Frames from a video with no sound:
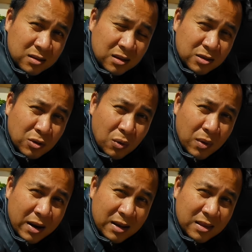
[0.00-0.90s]
there's no
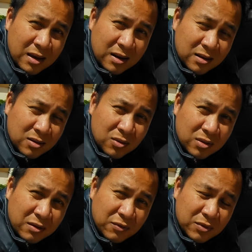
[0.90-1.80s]
way that,
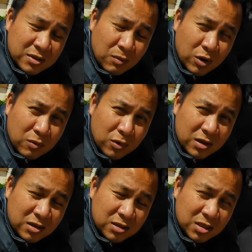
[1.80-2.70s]
if someone
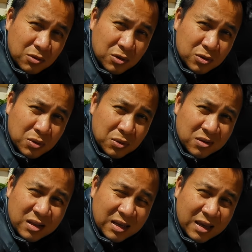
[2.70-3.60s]
wanted to steal your scooter,
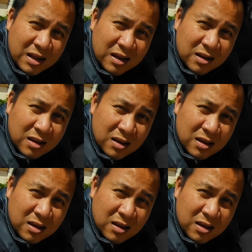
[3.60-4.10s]
they cannot